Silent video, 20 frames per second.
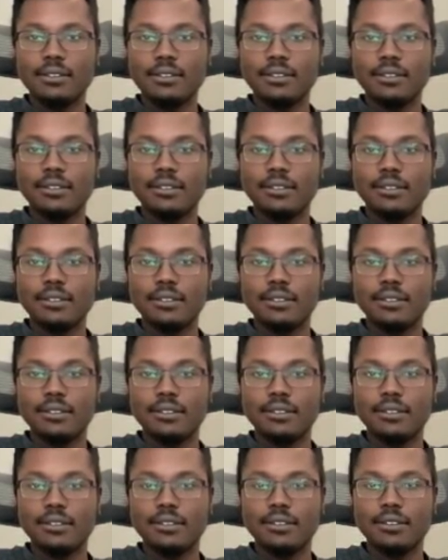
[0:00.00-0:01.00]

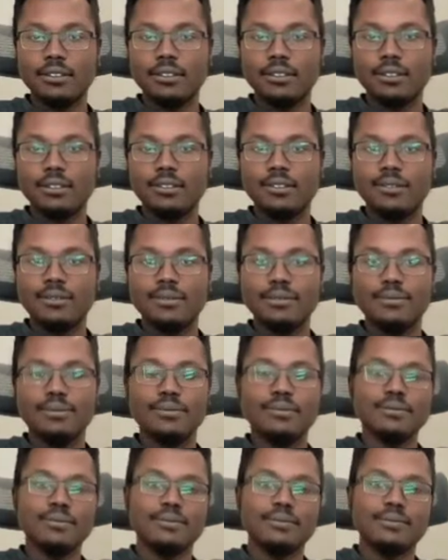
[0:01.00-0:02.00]

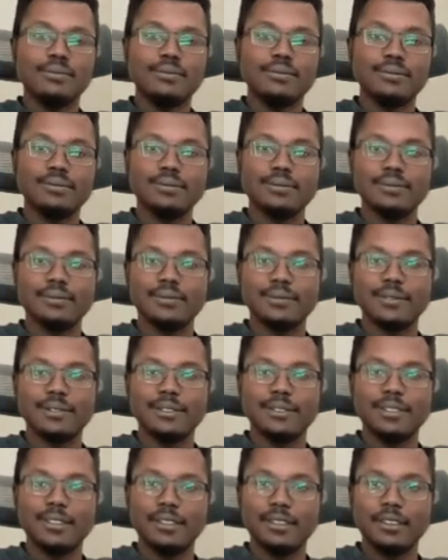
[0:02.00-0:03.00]

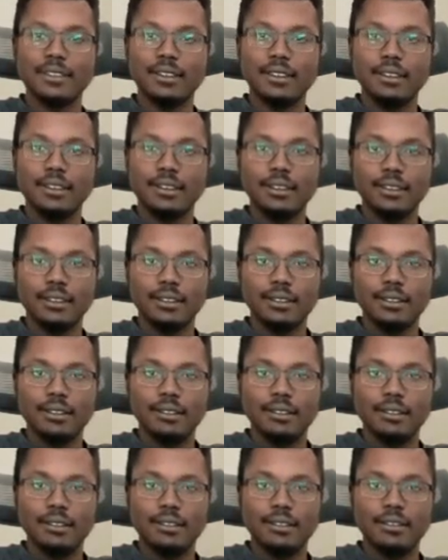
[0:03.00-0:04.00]

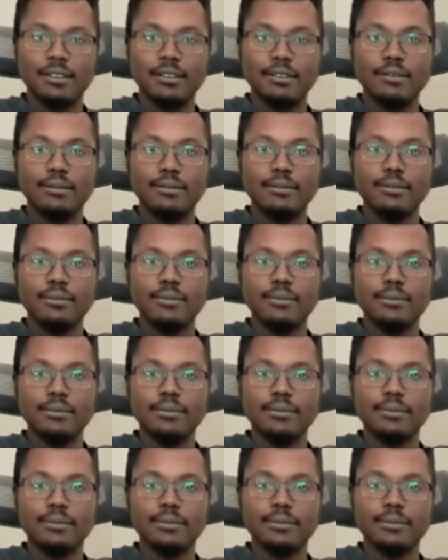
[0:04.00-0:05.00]

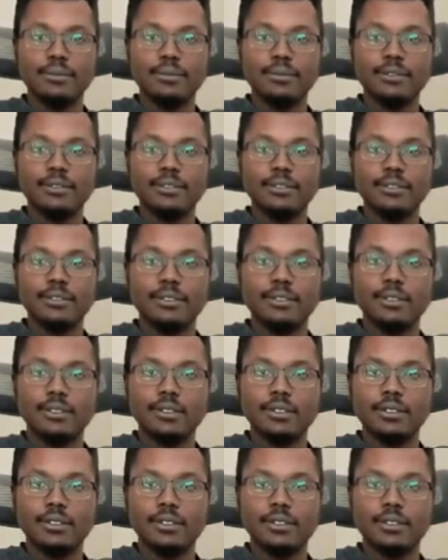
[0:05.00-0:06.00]

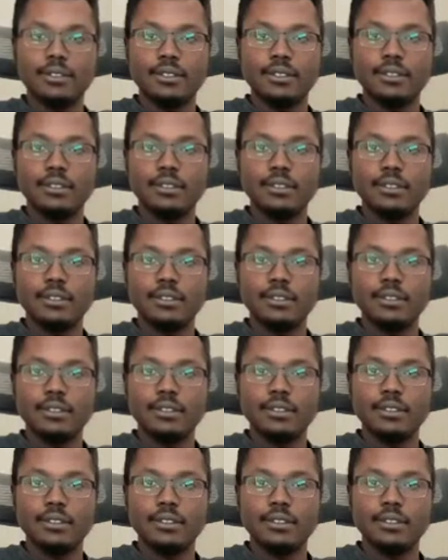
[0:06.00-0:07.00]

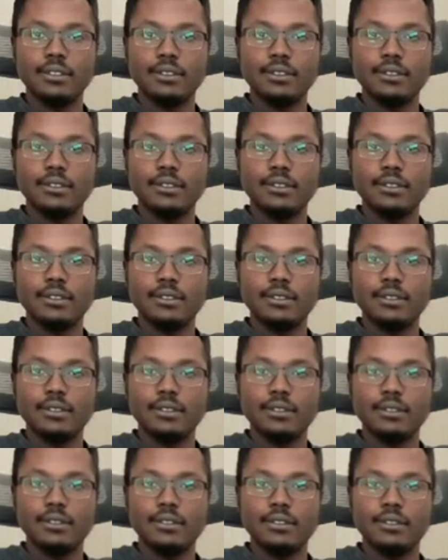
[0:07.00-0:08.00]
No words are spoken by the person on screen.